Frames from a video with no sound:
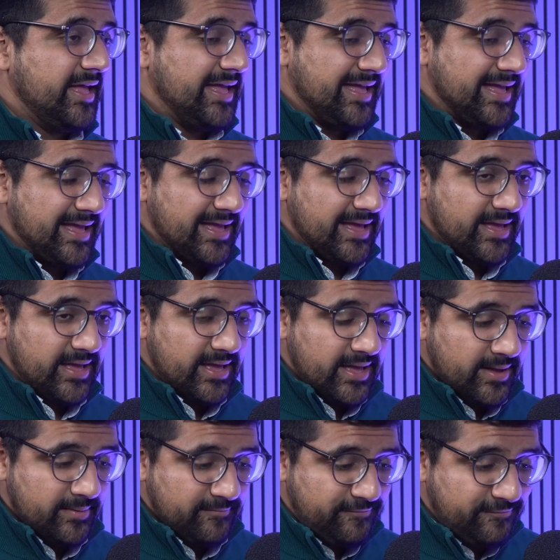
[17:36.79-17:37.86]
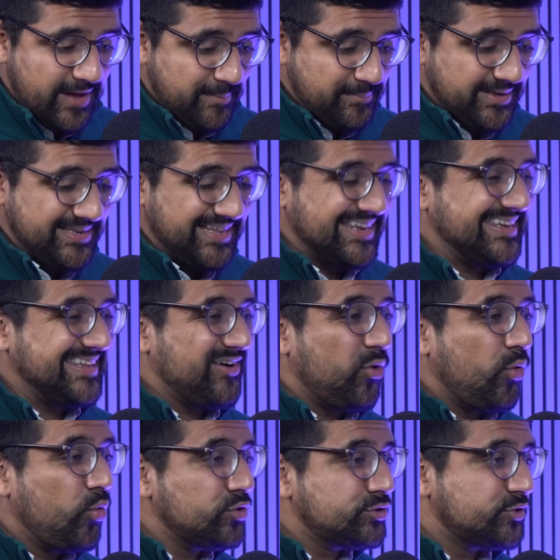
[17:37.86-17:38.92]
famine, and
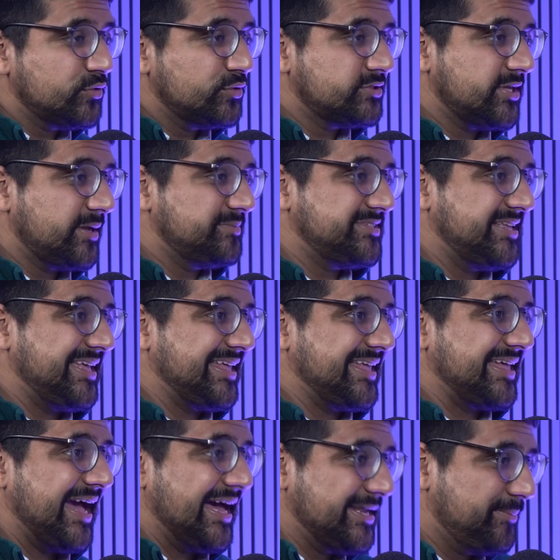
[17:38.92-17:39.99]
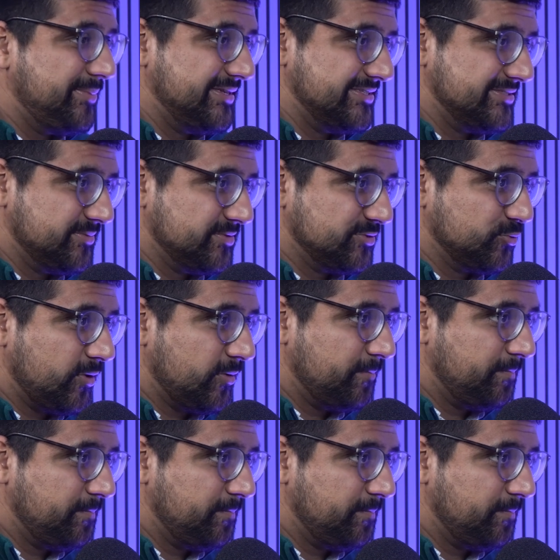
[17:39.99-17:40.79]
also some say cannibalism as well.